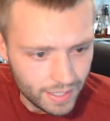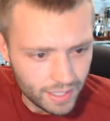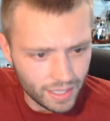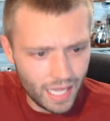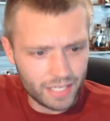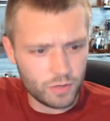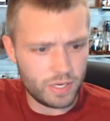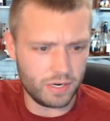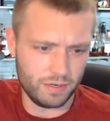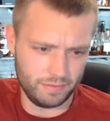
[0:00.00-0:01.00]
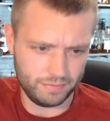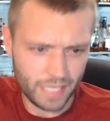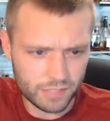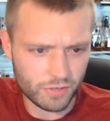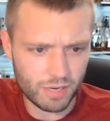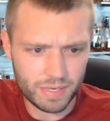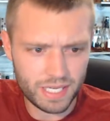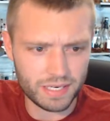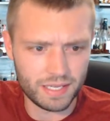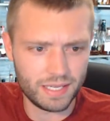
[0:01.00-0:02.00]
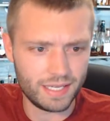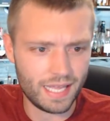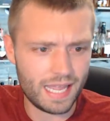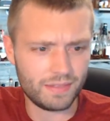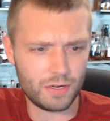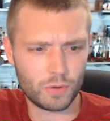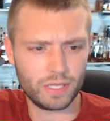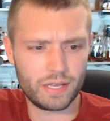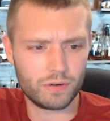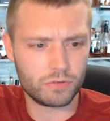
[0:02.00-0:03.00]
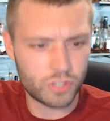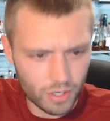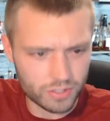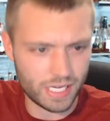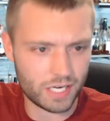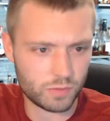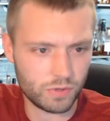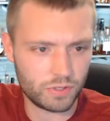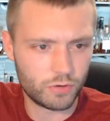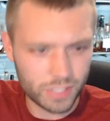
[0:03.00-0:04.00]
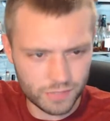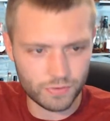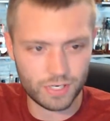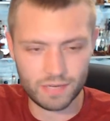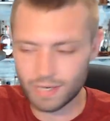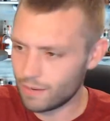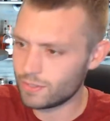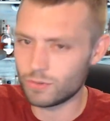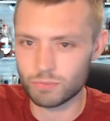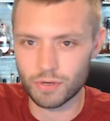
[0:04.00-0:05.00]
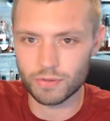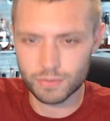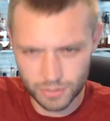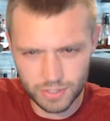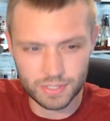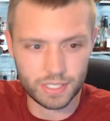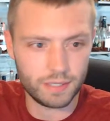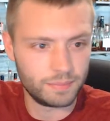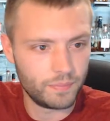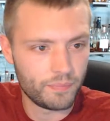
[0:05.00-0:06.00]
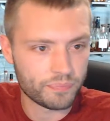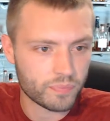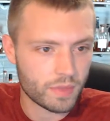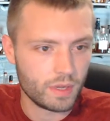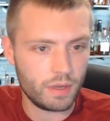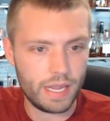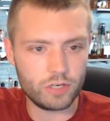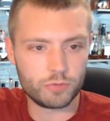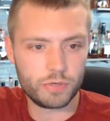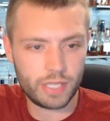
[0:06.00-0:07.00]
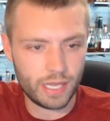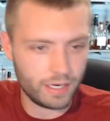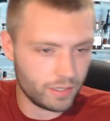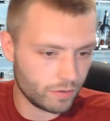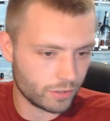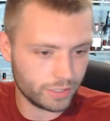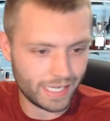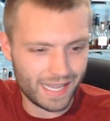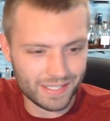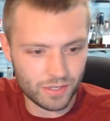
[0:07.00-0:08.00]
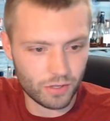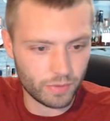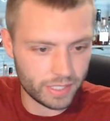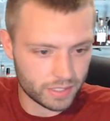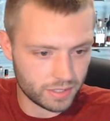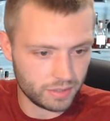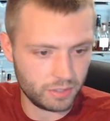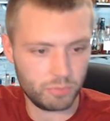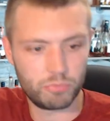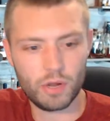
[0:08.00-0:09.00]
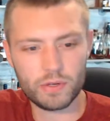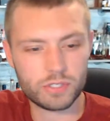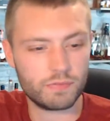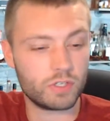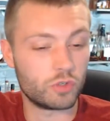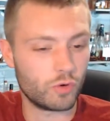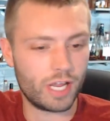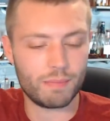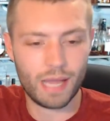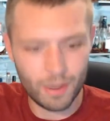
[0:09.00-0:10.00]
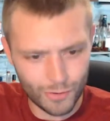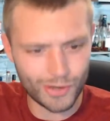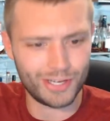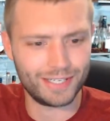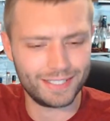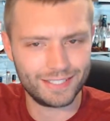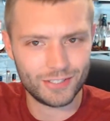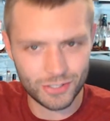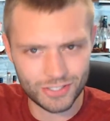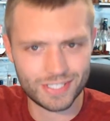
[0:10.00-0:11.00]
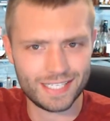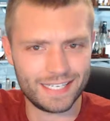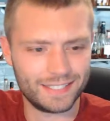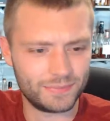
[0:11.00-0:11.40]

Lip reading: A lot of you here. Thanks for coming in. Anthony Orlando, Charles Ashworth, Christopher David. How you doing, brother? Good to see you. Andrew Buchanan here early, as always. Brothers of the Dram, how are you? Good to see you.